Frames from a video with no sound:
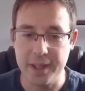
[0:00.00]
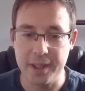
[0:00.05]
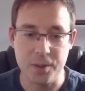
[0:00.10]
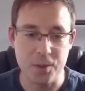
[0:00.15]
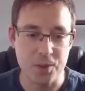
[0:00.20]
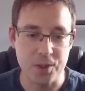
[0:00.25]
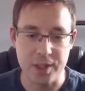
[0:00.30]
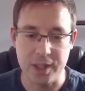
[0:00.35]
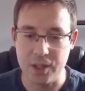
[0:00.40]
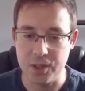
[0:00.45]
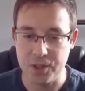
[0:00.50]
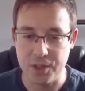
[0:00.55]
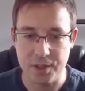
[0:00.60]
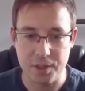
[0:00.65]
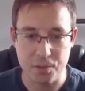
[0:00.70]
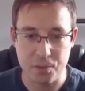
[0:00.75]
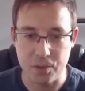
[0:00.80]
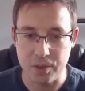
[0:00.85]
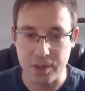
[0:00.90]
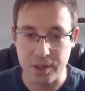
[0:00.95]
You'll see lots of
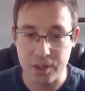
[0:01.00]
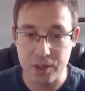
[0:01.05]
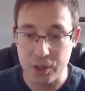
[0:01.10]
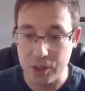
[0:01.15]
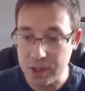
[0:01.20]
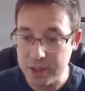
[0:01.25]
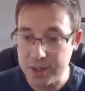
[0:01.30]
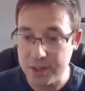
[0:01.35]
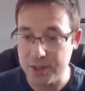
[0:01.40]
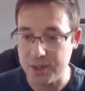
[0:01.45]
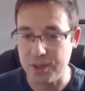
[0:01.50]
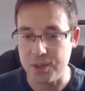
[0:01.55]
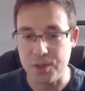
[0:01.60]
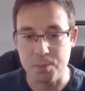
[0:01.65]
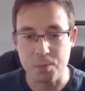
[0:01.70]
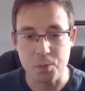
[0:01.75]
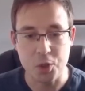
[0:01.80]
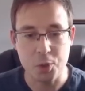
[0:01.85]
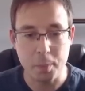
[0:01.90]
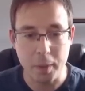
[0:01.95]
different colors and
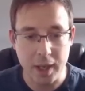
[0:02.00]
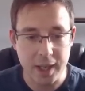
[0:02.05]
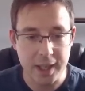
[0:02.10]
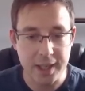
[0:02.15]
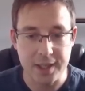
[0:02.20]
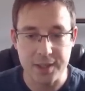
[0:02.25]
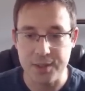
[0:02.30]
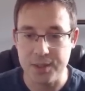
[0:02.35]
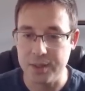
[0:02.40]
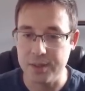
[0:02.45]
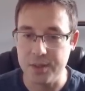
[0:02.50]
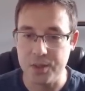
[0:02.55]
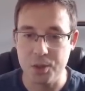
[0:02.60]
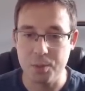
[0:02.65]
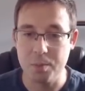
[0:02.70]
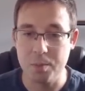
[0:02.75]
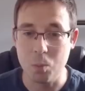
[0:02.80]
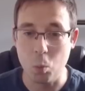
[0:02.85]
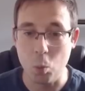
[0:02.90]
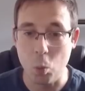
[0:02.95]
some spikes and
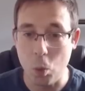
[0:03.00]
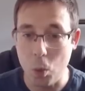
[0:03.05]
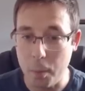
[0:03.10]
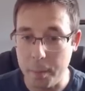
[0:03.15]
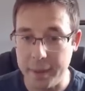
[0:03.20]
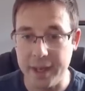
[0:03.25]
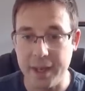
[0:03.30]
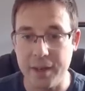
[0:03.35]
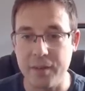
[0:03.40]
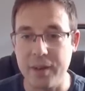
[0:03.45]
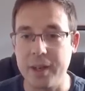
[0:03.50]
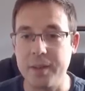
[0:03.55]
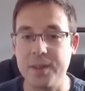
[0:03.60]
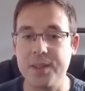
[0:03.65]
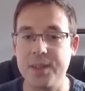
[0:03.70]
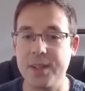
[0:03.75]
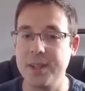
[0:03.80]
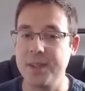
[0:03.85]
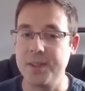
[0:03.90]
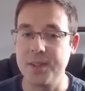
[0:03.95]
some warping around the
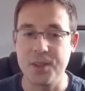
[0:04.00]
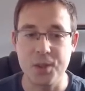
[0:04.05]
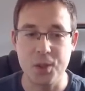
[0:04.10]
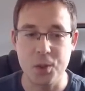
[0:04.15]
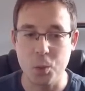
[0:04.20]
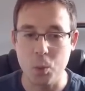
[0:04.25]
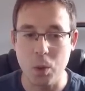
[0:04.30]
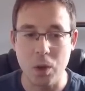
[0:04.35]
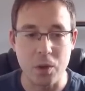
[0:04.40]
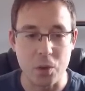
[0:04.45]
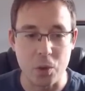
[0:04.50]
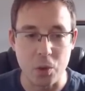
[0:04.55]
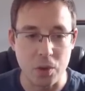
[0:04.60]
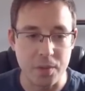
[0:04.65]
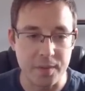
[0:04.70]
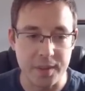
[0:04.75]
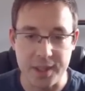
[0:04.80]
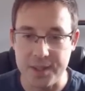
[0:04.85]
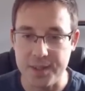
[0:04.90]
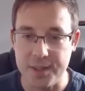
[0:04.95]
center. So what are all
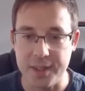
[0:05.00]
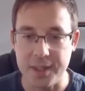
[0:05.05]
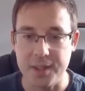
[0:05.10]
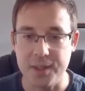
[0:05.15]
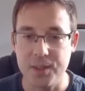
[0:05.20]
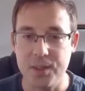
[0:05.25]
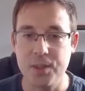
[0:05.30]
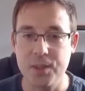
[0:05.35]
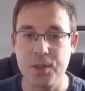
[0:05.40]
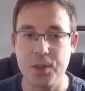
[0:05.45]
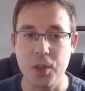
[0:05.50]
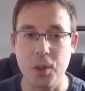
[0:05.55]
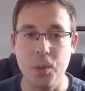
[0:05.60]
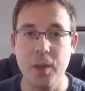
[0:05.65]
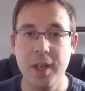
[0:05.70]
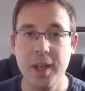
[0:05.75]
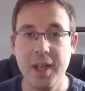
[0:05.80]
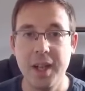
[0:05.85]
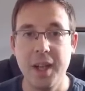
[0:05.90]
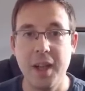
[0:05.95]
of these things? So
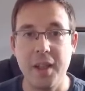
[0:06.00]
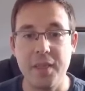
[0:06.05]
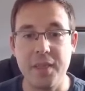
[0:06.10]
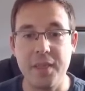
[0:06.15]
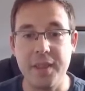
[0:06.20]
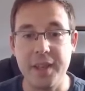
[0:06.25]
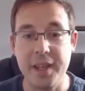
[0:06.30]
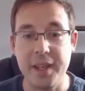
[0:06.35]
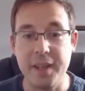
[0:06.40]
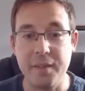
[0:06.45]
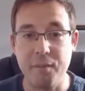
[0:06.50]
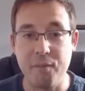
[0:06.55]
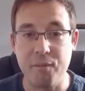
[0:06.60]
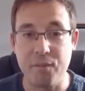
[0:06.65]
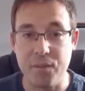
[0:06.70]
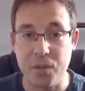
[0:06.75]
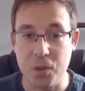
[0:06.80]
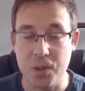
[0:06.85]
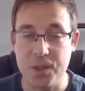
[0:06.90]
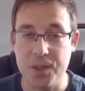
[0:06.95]
the
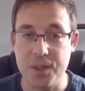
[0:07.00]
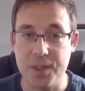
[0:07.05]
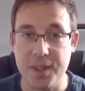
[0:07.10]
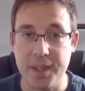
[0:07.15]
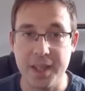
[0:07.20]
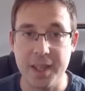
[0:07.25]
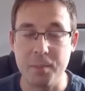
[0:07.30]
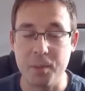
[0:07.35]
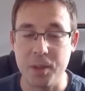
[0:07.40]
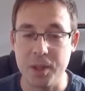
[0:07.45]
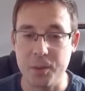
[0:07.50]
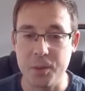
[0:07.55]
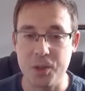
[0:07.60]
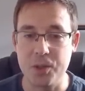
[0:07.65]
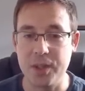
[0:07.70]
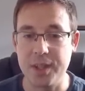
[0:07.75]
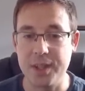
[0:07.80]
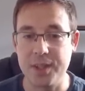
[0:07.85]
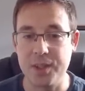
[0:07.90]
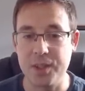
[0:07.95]
first thing I'm going to
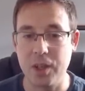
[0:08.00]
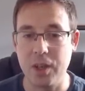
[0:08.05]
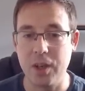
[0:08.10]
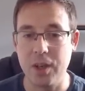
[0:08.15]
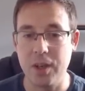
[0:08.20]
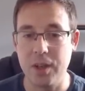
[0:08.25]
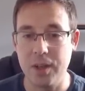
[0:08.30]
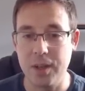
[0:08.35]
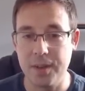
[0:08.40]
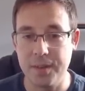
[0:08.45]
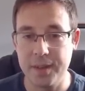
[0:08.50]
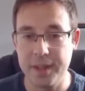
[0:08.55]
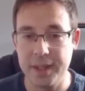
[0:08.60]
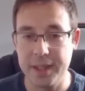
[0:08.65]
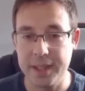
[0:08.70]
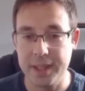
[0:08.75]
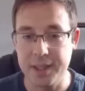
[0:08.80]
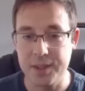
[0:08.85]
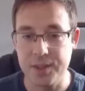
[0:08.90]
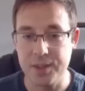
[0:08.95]
address are
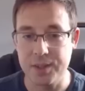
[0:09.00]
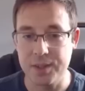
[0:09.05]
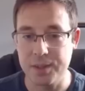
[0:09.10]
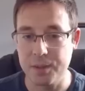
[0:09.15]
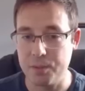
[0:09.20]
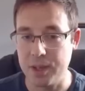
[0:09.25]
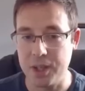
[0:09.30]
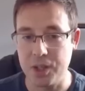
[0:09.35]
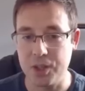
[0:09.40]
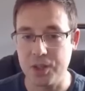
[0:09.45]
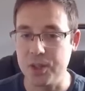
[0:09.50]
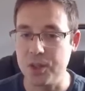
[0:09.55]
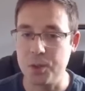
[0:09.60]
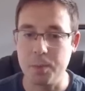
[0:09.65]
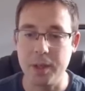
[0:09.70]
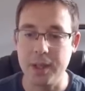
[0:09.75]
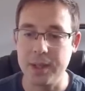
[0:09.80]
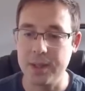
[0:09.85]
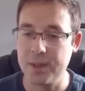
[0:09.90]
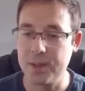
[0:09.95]
these diffraction
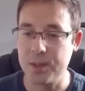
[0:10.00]
spikes.